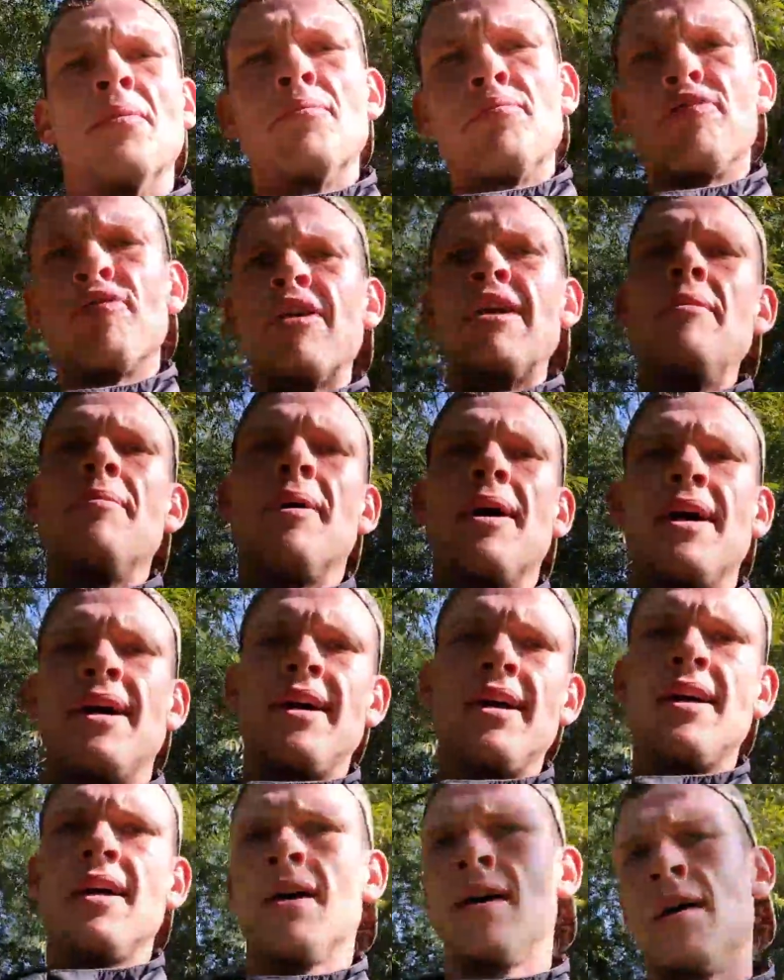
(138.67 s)
pre-bait
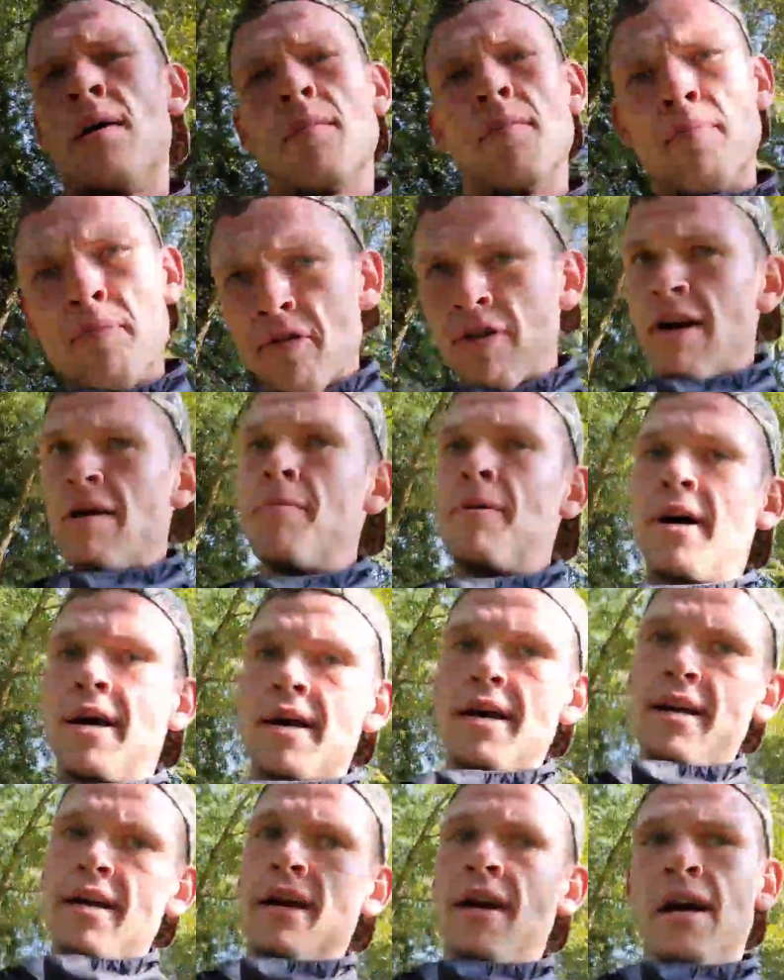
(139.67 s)
it,
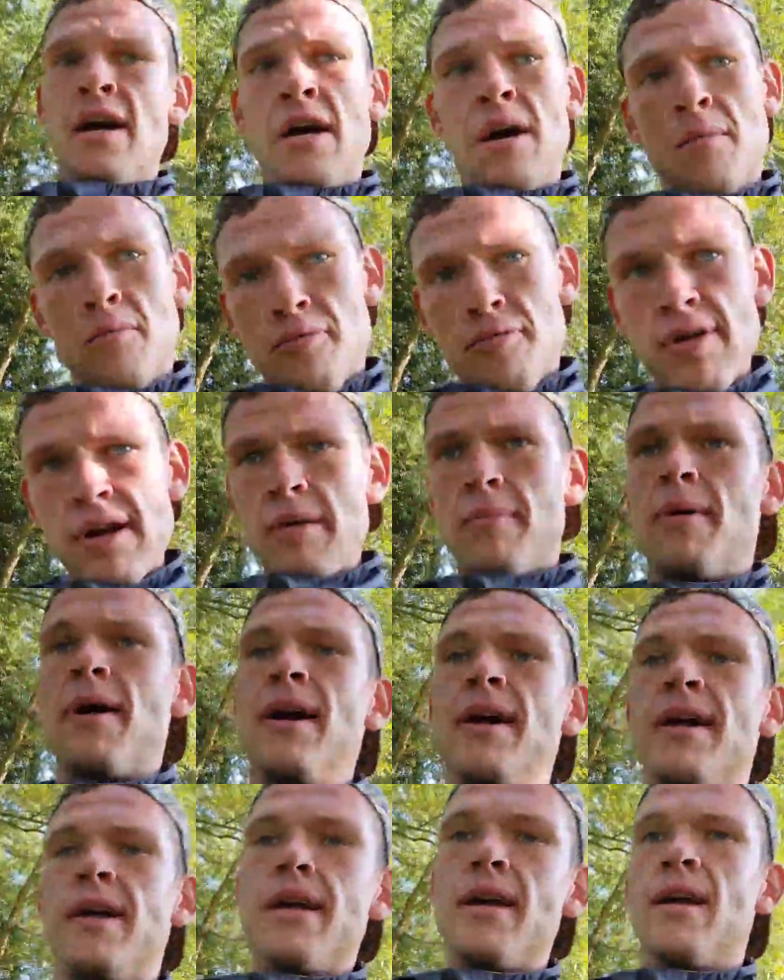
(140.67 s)
pre-bait it,
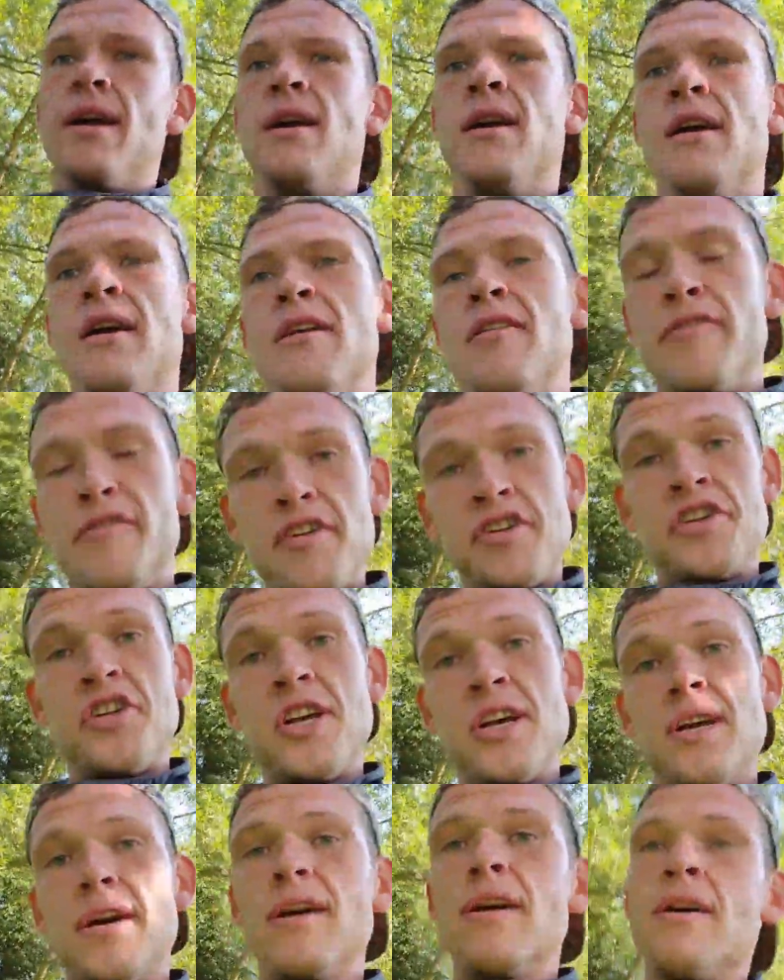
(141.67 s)
pre-bait it, fish
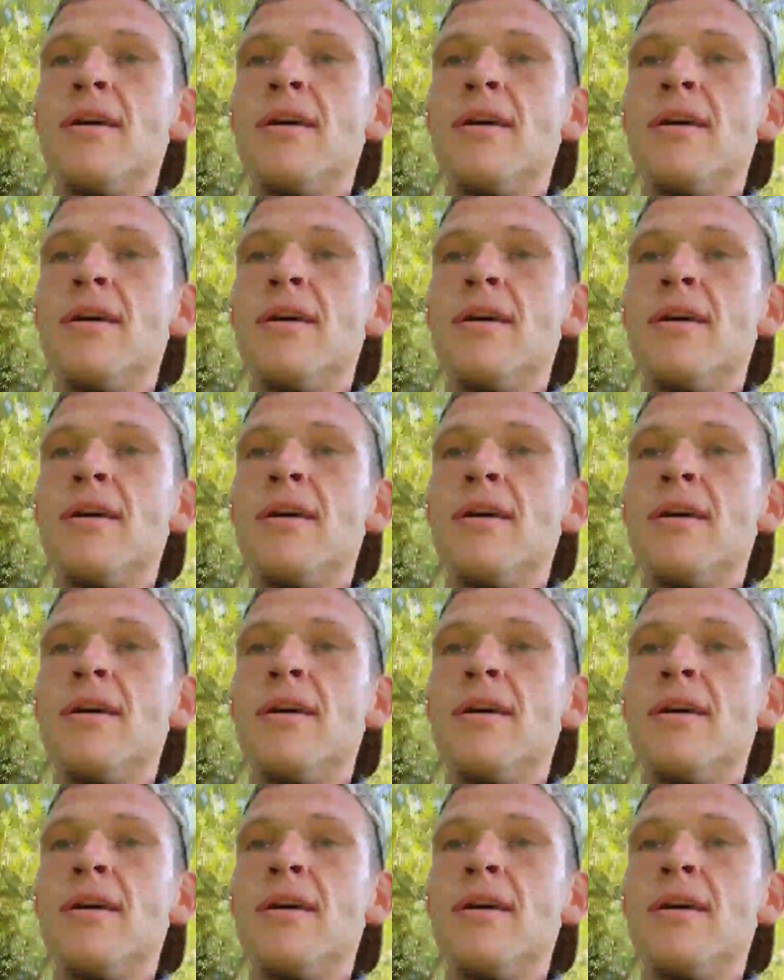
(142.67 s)
it,